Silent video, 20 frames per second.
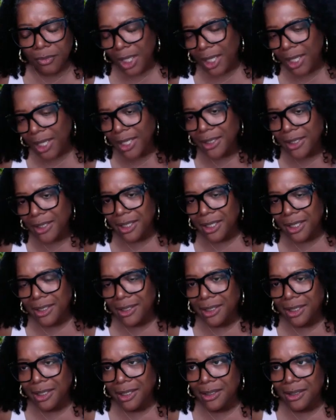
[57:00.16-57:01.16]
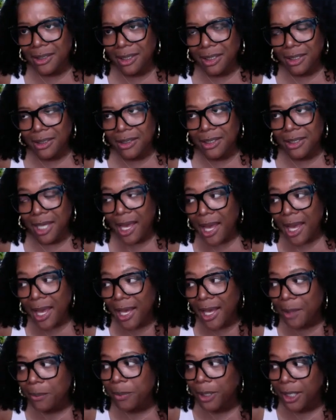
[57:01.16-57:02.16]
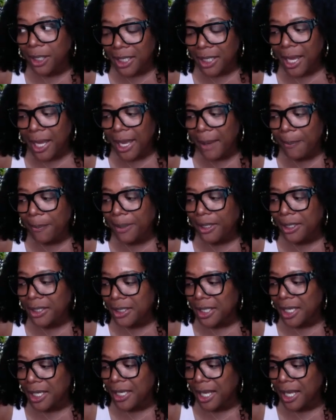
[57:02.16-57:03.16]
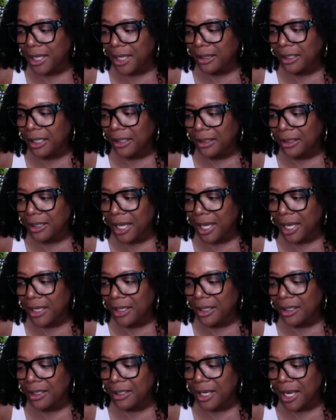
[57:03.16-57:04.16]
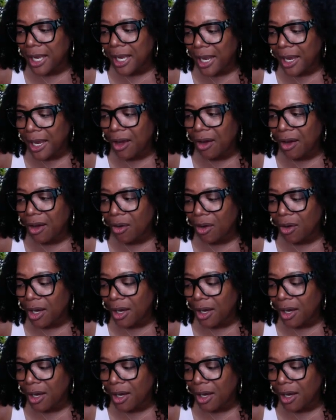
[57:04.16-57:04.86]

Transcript: it's sad, but it happened. And I think that now